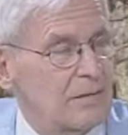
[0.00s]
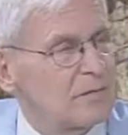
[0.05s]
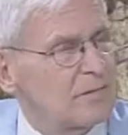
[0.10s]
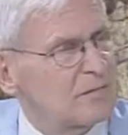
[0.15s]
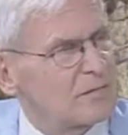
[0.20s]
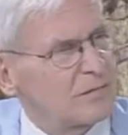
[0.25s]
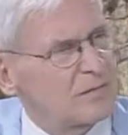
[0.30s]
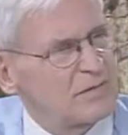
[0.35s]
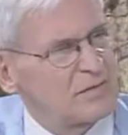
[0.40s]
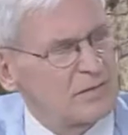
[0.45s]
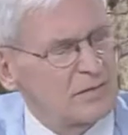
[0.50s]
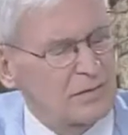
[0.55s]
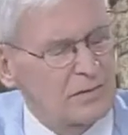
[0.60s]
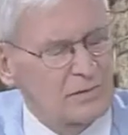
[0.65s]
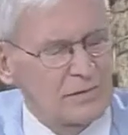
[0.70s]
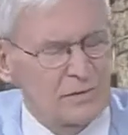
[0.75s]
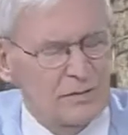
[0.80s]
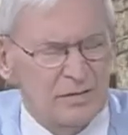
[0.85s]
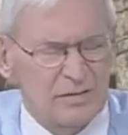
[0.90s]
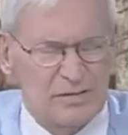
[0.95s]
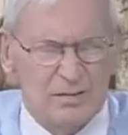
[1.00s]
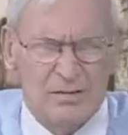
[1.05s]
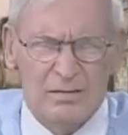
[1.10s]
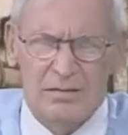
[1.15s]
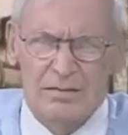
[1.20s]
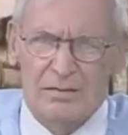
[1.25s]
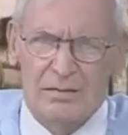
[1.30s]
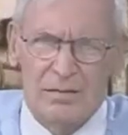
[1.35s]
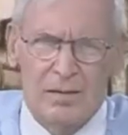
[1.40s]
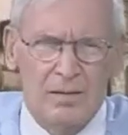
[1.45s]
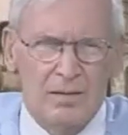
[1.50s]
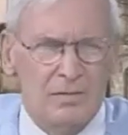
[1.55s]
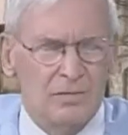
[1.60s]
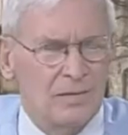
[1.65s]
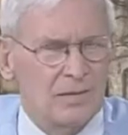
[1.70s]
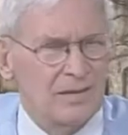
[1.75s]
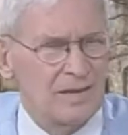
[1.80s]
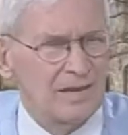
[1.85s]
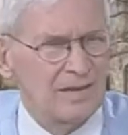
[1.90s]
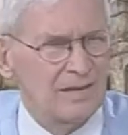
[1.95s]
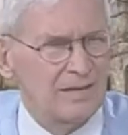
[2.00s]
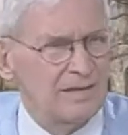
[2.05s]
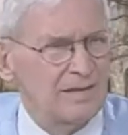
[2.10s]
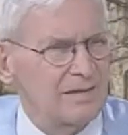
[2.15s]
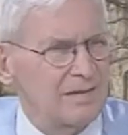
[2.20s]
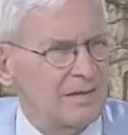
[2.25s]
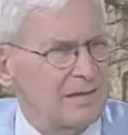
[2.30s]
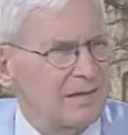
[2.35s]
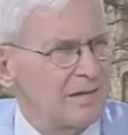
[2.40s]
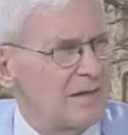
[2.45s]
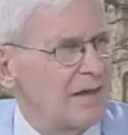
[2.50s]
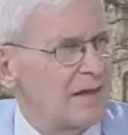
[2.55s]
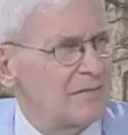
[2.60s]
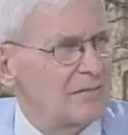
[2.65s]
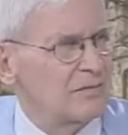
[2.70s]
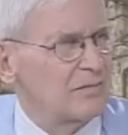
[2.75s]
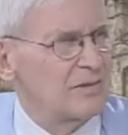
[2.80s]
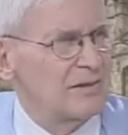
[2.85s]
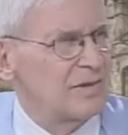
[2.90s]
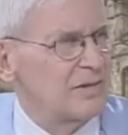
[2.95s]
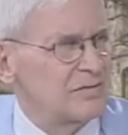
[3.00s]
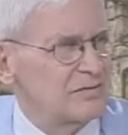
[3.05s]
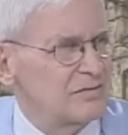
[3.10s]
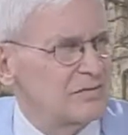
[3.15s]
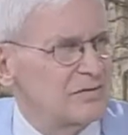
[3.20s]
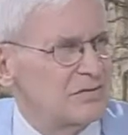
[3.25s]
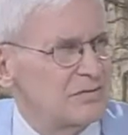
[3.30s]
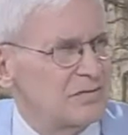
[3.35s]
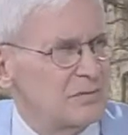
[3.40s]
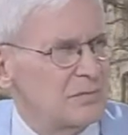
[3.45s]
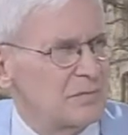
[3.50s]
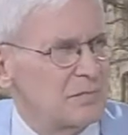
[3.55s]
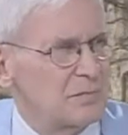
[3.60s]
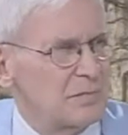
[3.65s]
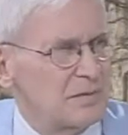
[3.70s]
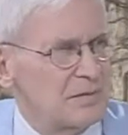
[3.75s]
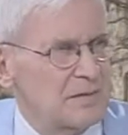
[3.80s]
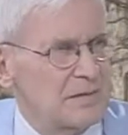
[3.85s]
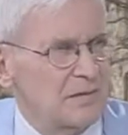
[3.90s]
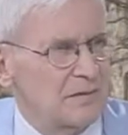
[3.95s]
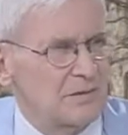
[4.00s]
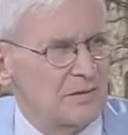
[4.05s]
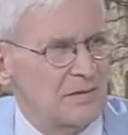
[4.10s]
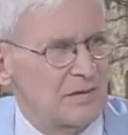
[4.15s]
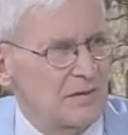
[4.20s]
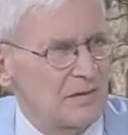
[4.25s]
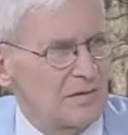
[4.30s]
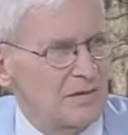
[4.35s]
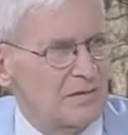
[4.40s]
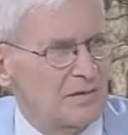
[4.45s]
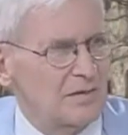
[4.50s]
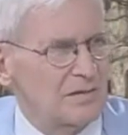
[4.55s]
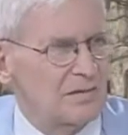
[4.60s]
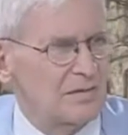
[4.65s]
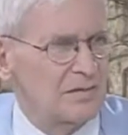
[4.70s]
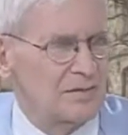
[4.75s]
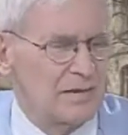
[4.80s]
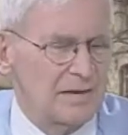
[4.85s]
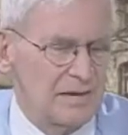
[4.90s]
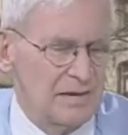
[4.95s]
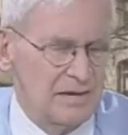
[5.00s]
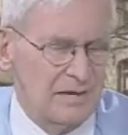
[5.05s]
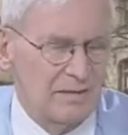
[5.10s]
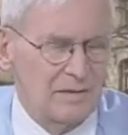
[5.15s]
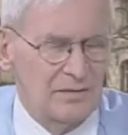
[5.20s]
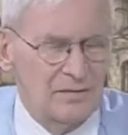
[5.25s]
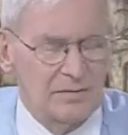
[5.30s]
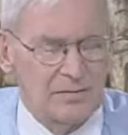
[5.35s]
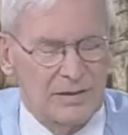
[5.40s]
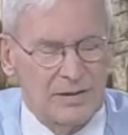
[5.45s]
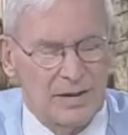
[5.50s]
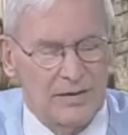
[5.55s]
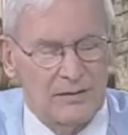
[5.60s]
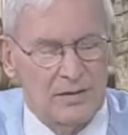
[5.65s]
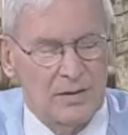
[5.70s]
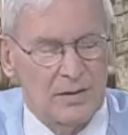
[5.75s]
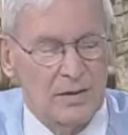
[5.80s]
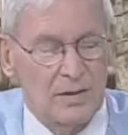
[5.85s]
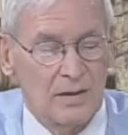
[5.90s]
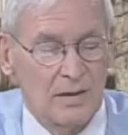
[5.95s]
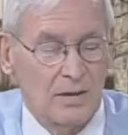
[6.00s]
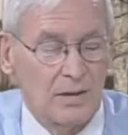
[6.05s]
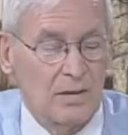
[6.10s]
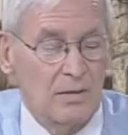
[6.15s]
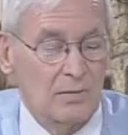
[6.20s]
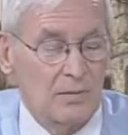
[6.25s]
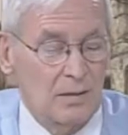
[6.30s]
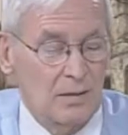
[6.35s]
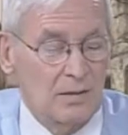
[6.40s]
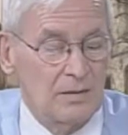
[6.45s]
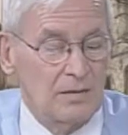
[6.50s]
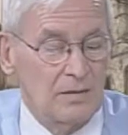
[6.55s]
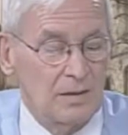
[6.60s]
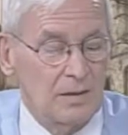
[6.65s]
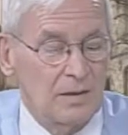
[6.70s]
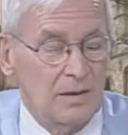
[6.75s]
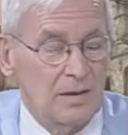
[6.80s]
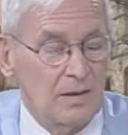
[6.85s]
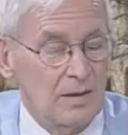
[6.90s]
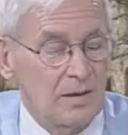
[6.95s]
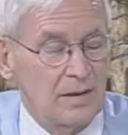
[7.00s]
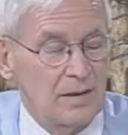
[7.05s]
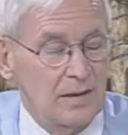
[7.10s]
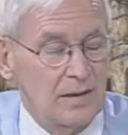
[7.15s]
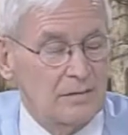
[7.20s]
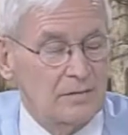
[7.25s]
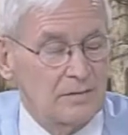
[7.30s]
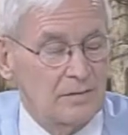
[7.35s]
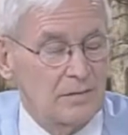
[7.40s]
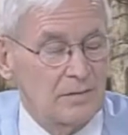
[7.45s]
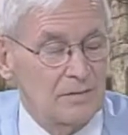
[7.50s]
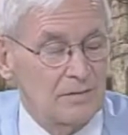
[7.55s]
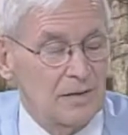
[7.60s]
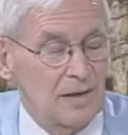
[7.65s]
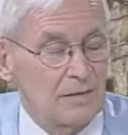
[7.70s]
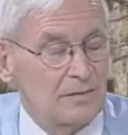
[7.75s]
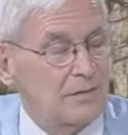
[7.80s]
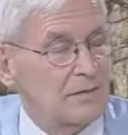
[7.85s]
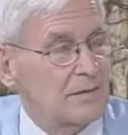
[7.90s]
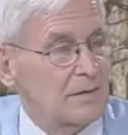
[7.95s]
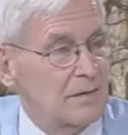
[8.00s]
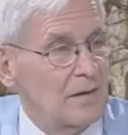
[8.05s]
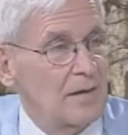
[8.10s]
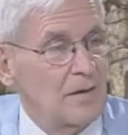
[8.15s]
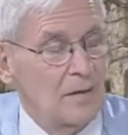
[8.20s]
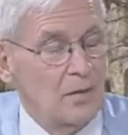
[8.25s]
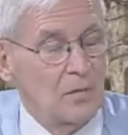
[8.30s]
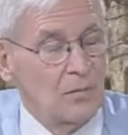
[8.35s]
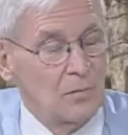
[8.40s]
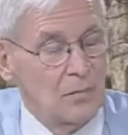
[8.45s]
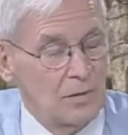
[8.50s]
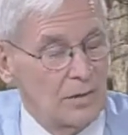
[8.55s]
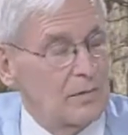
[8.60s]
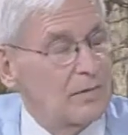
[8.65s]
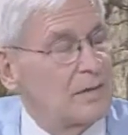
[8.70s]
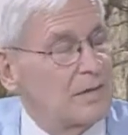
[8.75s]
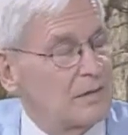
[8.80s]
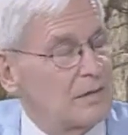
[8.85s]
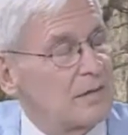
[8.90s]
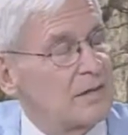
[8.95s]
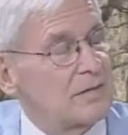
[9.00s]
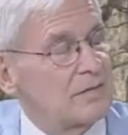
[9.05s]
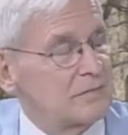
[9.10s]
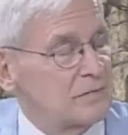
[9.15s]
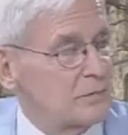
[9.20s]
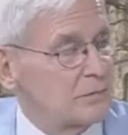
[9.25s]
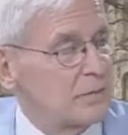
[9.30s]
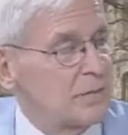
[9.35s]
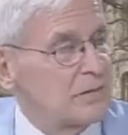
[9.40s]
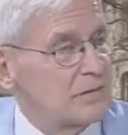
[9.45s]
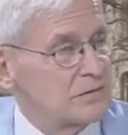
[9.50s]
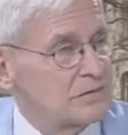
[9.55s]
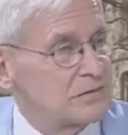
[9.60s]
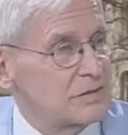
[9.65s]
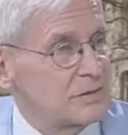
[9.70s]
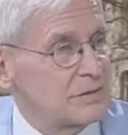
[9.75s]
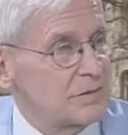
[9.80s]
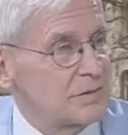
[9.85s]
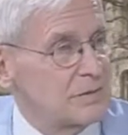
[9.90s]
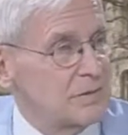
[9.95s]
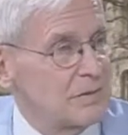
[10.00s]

was always sort of a question well, how did he have a relationship when he was here and there and what have you? Well, it turned out that where he did his apprenticeship